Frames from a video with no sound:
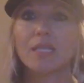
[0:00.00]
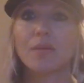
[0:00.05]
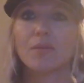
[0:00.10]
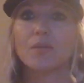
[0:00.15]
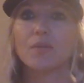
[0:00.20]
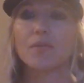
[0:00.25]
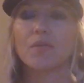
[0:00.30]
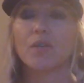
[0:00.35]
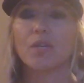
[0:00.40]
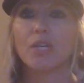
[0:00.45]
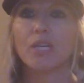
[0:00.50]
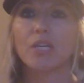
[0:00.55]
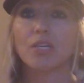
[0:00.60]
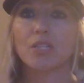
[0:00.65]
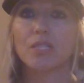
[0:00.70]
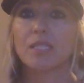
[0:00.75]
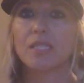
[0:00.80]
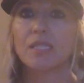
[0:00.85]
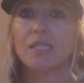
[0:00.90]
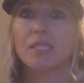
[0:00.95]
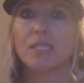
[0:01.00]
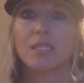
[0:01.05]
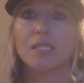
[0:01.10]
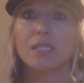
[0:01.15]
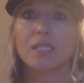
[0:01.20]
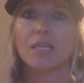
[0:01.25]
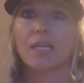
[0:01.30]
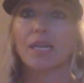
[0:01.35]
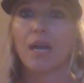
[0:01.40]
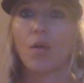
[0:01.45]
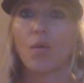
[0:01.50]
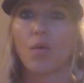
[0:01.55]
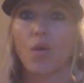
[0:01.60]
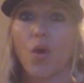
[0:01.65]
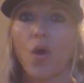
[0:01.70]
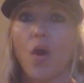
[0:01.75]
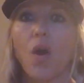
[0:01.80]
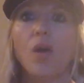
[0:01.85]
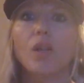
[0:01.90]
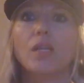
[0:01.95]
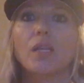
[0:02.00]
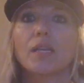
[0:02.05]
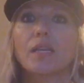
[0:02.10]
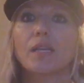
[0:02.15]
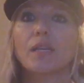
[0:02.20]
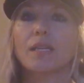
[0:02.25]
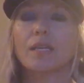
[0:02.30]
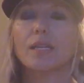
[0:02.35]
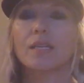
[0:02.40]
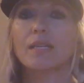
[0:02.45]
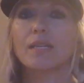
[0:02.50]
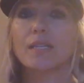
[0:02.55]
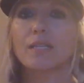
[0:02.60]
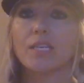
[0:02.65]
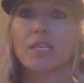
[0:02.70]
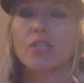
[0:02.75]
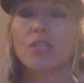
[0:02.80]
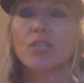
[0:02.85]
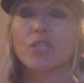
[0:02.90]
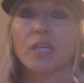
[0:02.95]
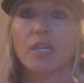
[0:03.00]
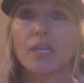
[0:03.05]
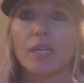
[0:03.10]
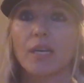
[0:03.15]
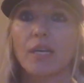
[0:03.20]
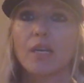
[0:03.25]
I was very narcissistic and alcoholic and in addiction.